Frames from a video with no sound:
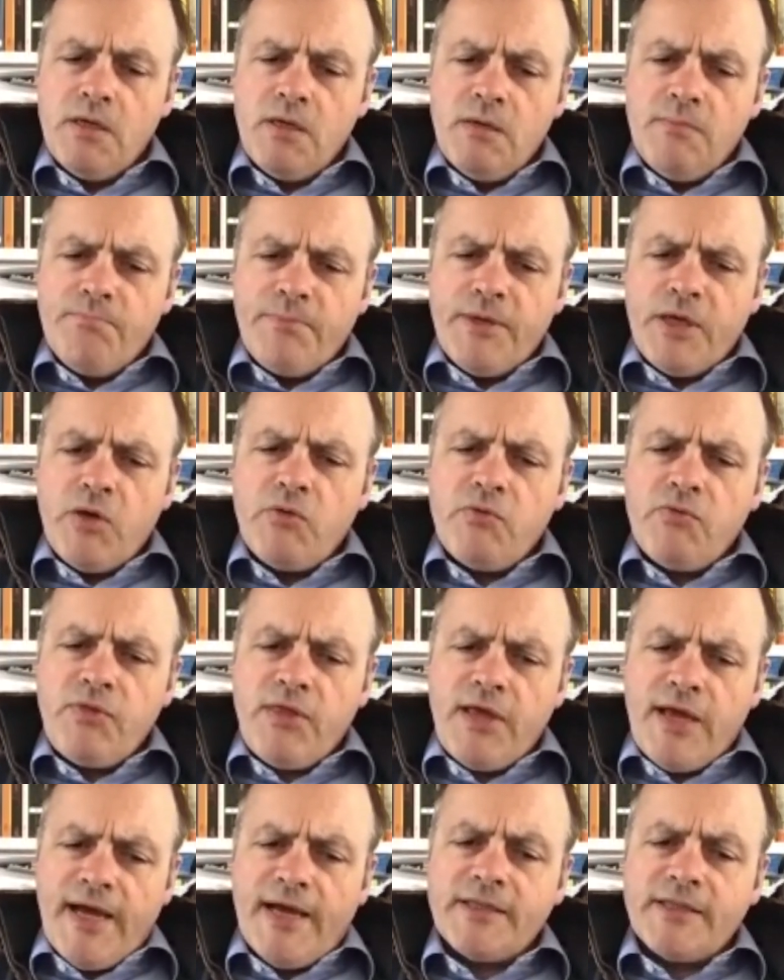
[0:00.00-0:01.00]
Beyond
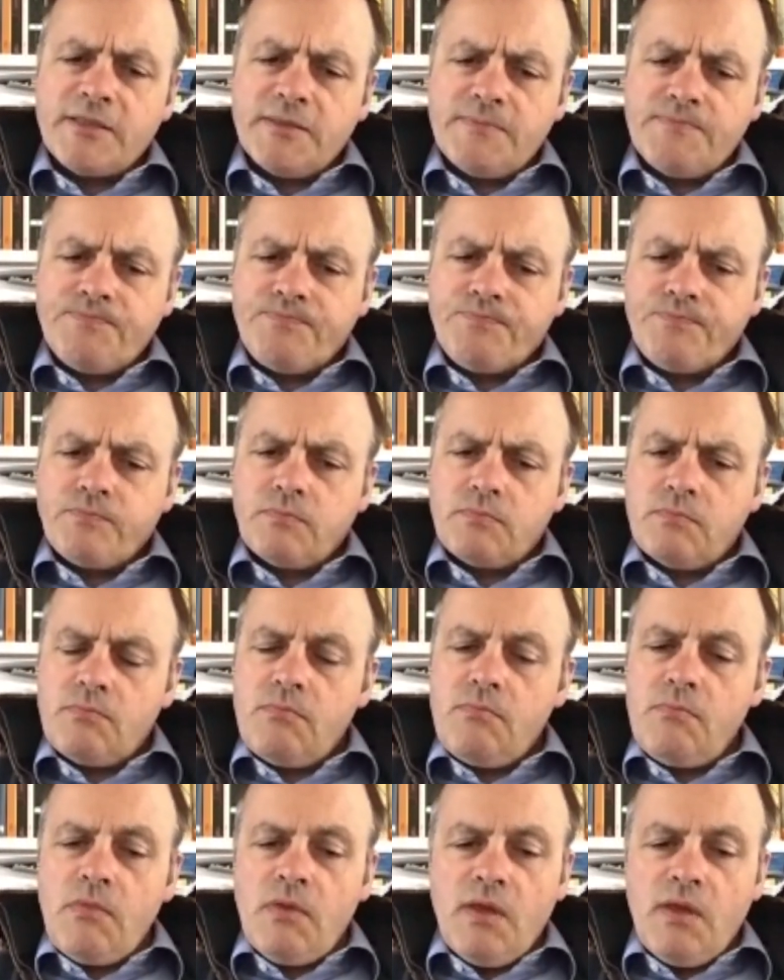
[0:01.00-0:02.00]
that,
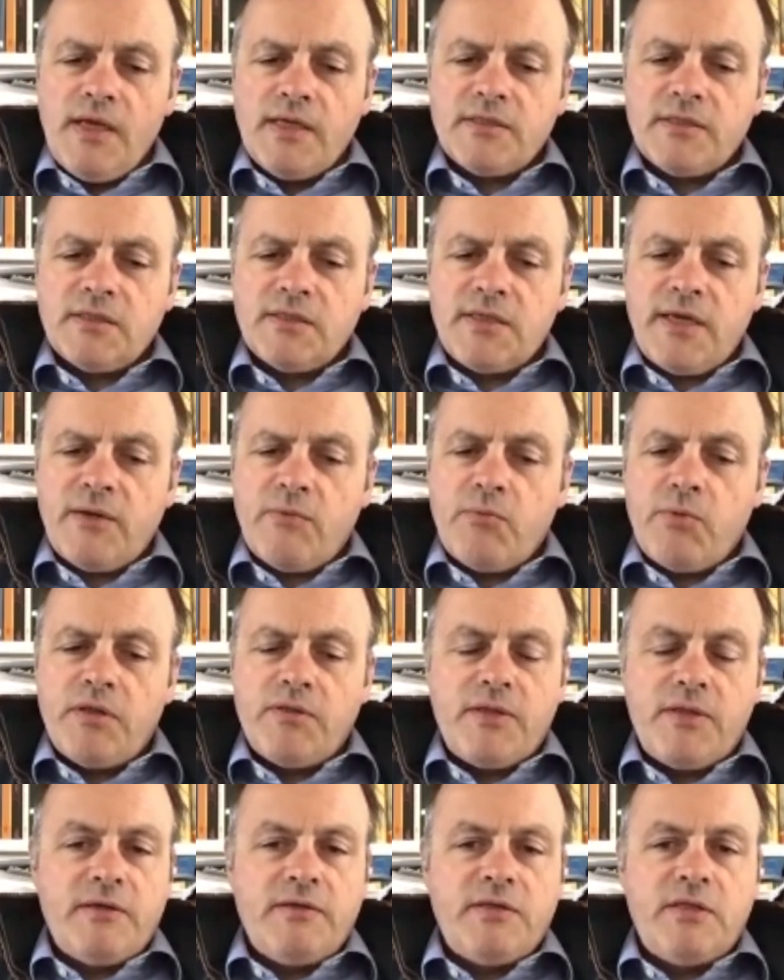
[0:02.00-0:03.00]
as I say,
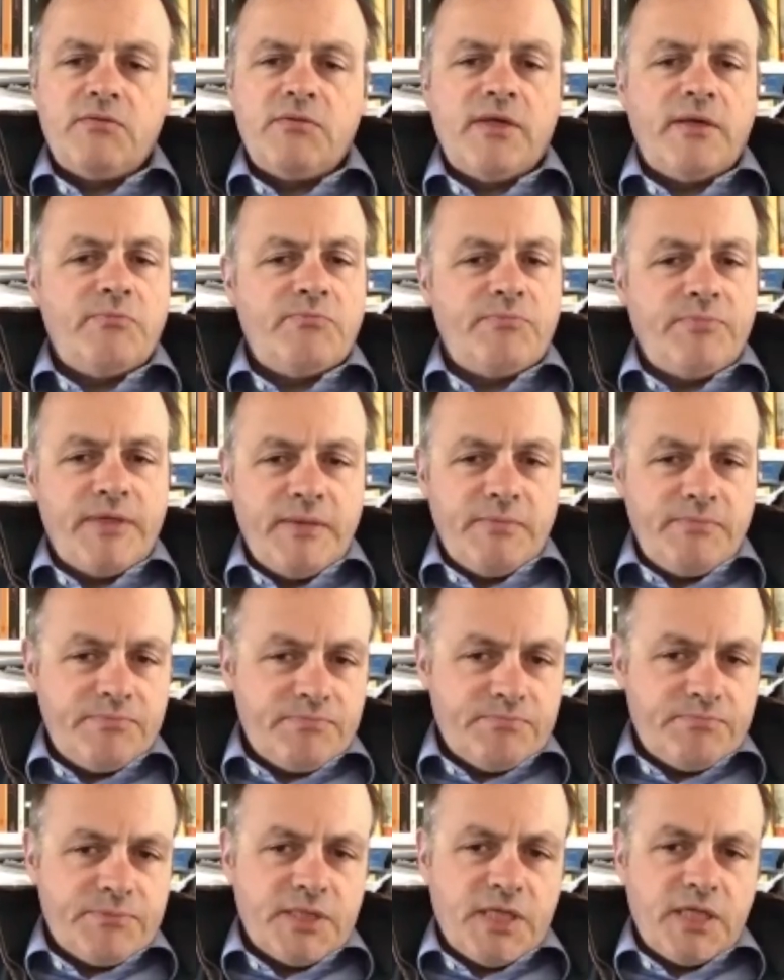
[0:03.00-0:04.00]
they'd be
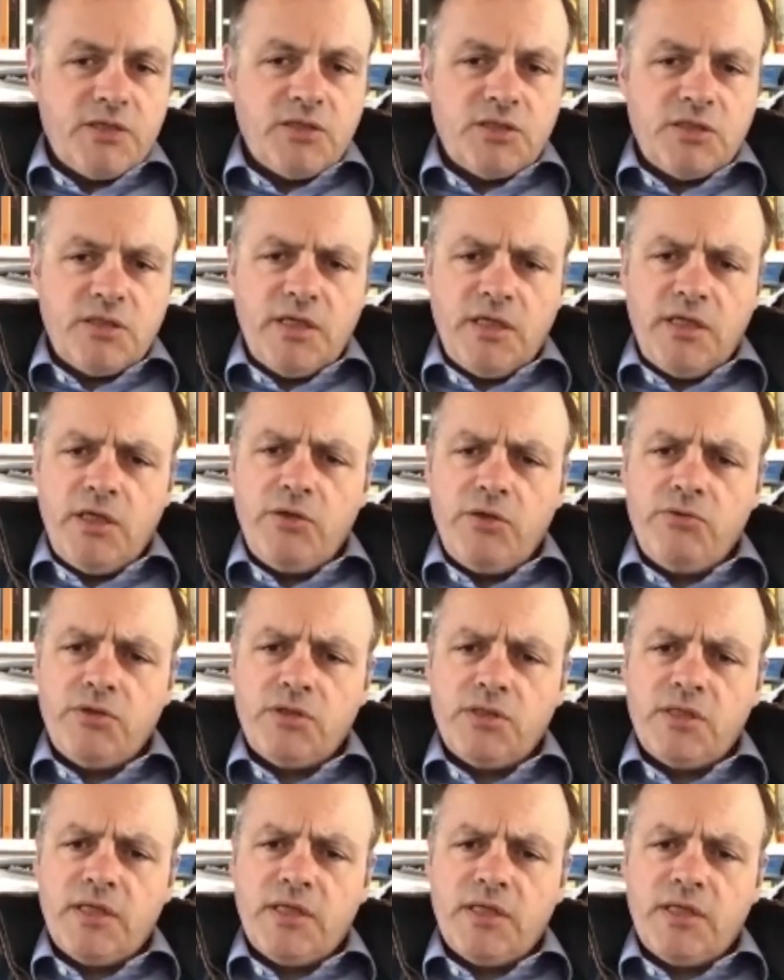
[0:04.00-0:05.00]
potentially
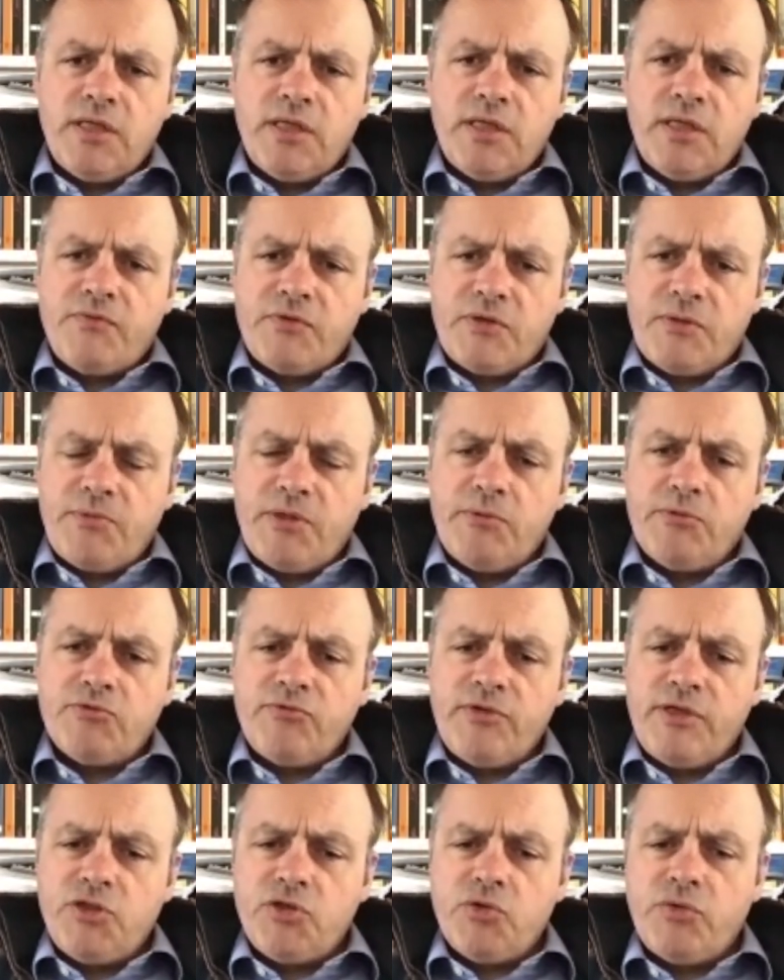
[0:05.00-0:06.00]
used again if somebody was
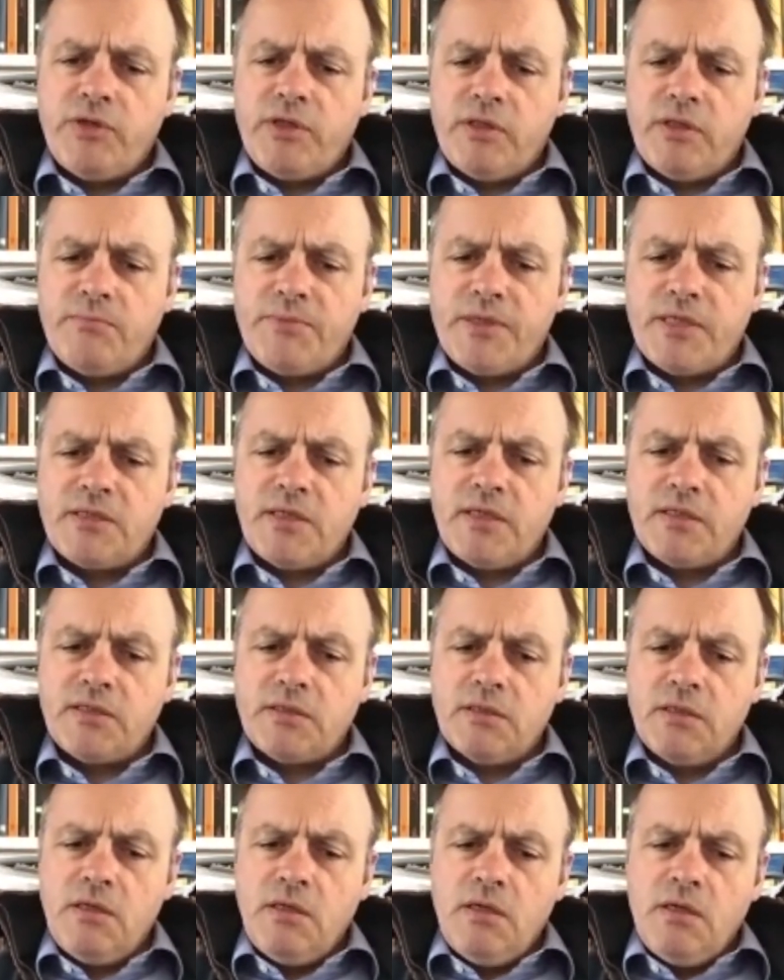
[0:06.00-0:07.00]
rejoining the
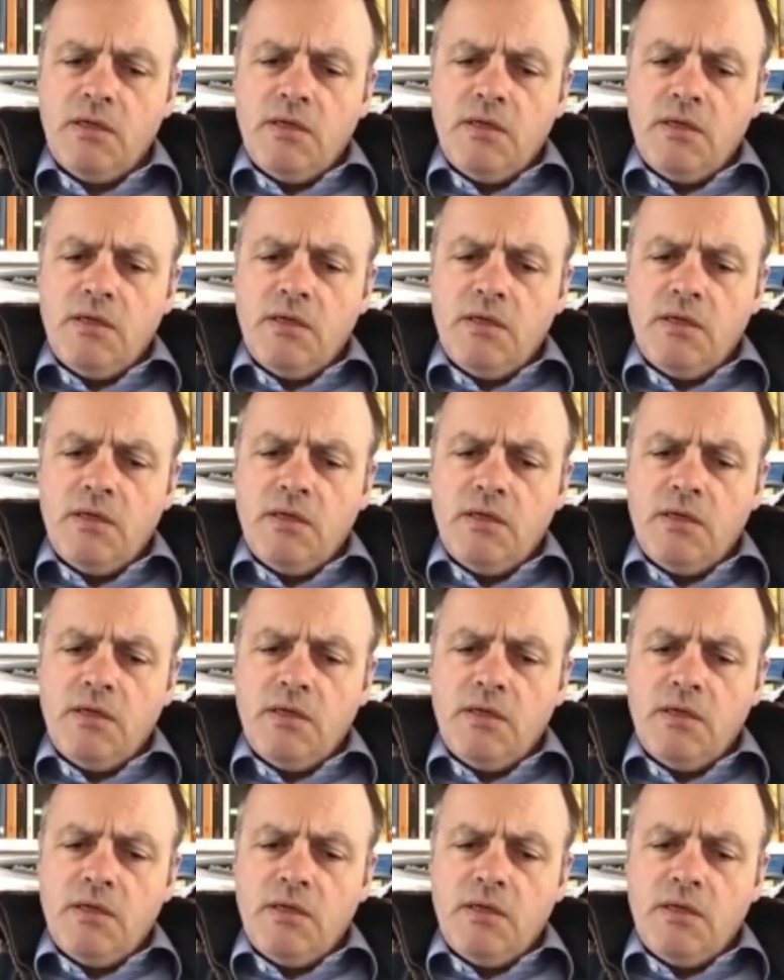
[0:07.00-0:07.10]
business,